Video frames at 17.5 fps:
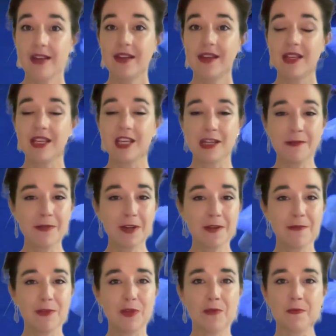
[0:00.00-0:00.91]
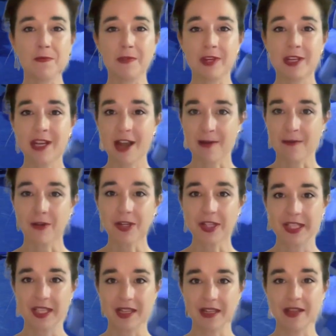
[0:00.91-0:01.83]
Even if you've never
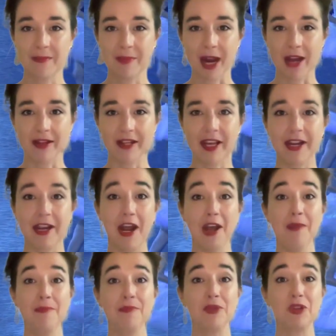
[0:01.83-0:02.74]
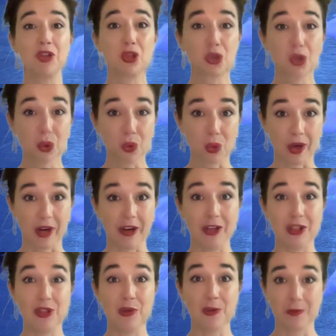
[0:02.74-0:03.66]
seen the ballet, I'm
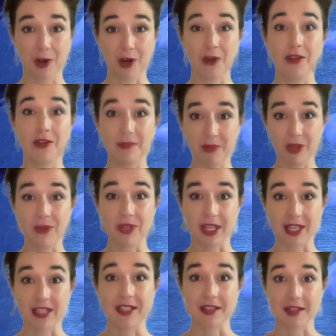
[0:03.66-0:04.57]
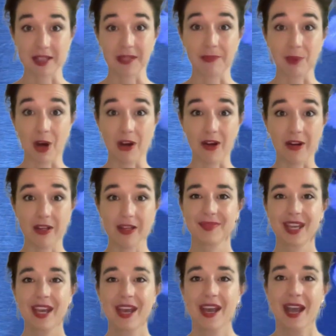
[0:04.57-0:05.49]
sure you've heard the music to this part.
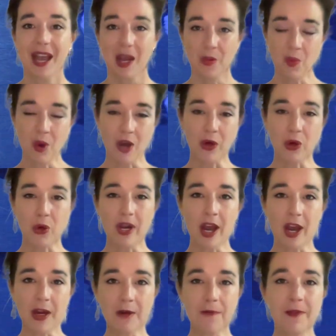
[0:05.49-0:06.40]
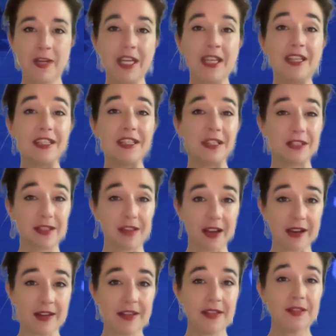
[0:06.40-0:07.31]
And while choreography
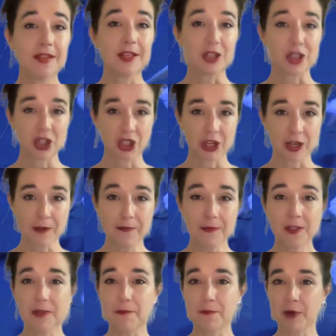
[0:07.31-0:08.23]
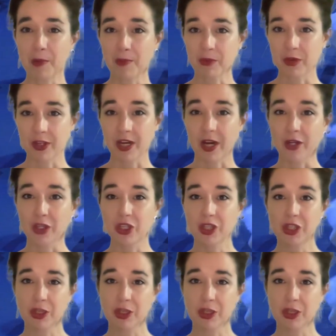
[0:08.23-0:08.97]
does shift from production to